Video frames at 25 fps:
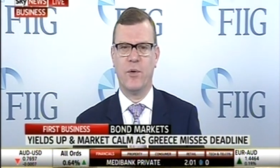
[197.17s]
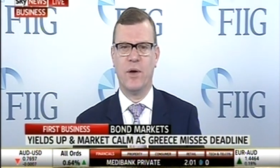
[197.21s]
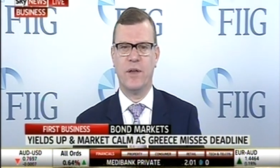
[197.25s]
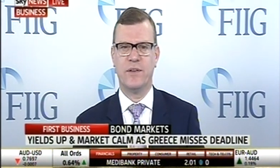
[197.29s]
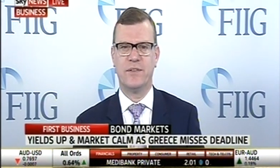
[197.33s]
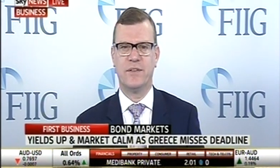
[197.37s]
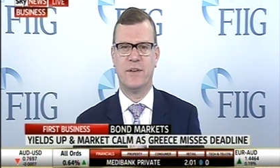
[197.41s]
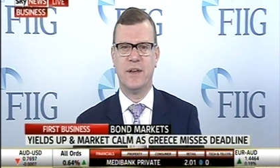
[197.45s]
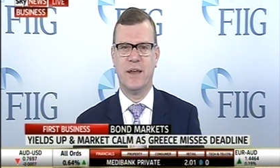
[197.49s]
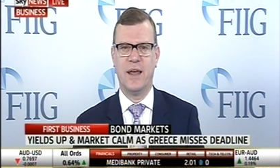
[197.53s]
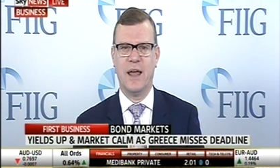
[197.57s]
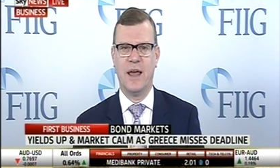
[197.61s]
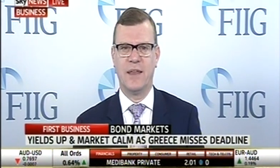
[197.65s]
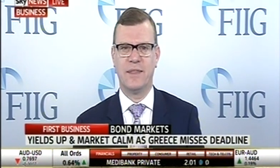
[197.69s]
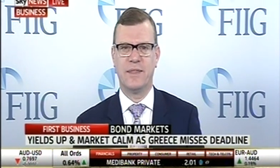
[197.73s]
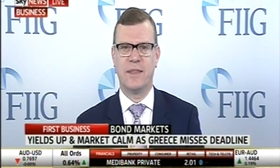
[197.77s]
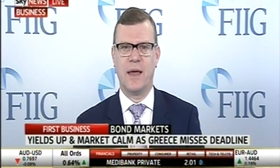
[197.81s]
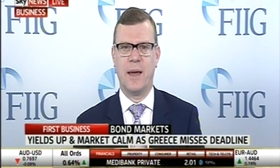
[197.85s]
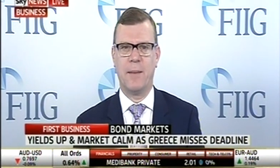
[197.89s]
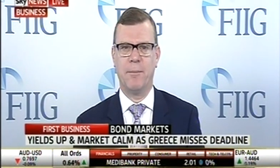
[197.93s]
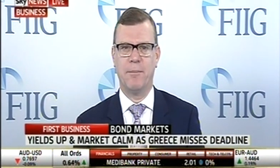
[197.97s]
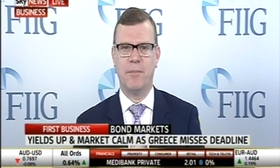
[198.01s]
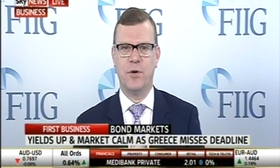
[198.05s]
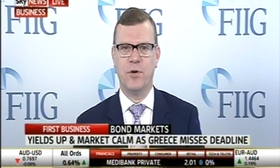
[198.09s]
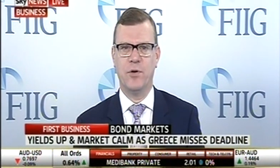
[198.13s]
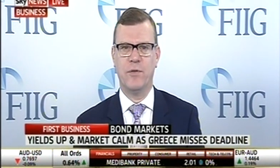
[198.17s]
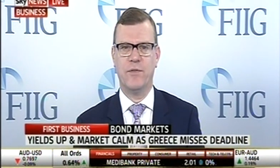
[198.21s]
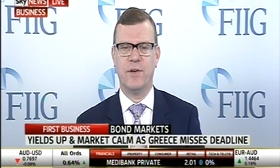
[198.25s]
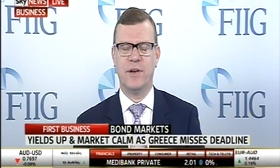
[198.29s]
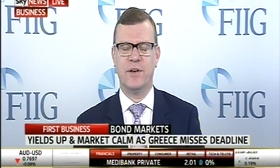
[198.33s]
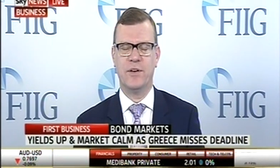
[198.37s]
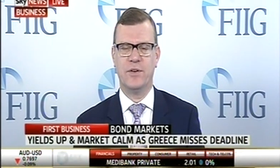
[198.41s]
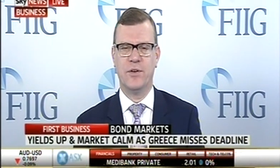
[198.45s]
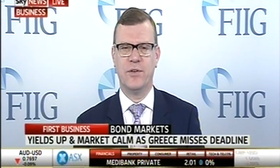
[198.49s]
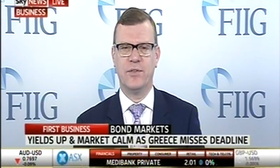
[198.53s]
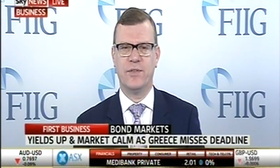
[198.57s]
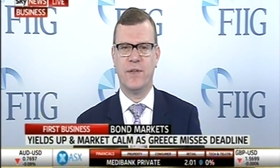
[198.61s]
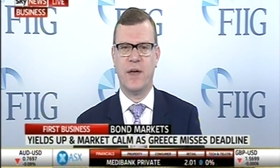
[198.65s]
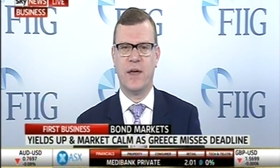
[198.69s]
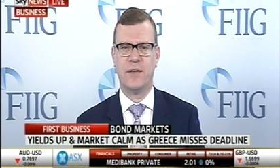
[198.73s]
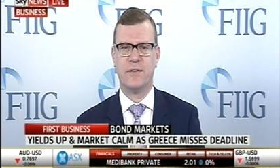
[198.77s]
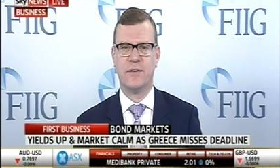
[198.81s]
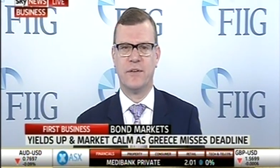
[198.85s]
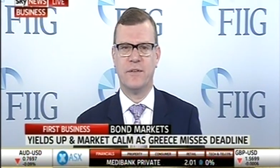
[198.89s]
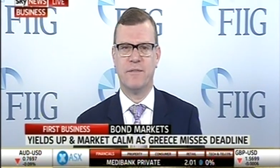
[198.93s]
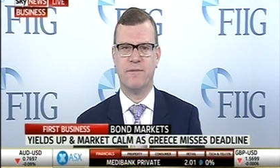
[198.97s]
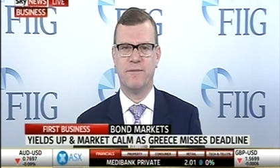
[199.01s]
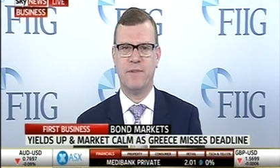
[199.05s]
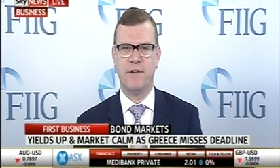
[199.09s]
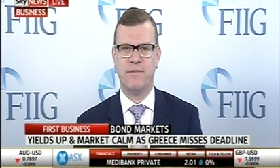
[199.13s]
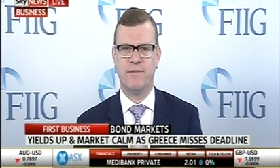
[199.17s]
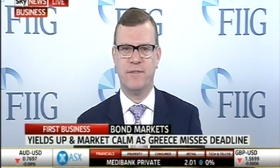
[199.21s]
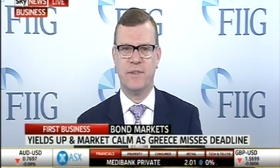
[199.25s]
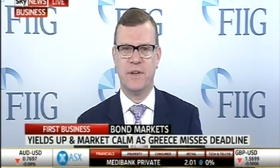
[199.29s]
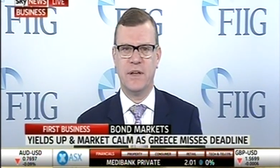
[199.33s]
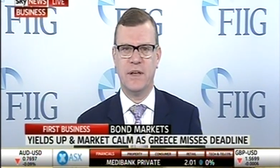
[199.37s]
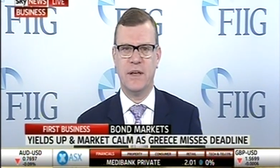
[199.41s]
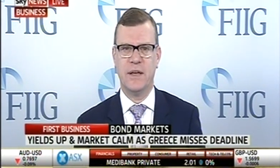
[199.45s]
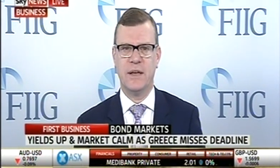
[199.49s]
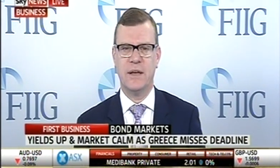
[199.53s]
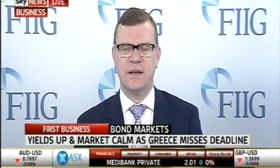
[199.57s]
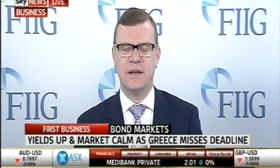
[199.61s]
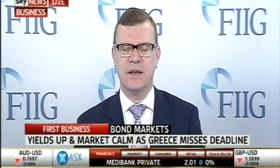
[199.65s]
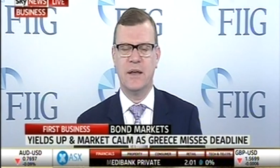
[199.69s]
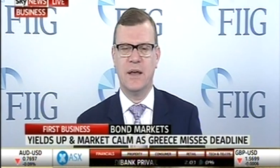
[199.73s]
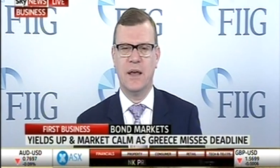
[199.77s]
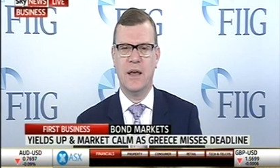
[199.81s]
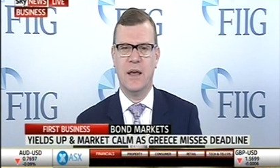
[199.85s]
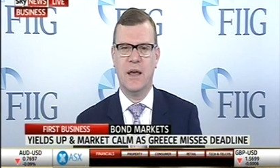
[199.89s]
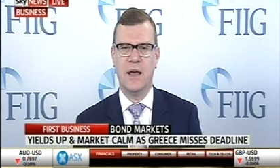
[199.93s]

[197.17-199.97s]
U S to get that move in two thousand fifteen.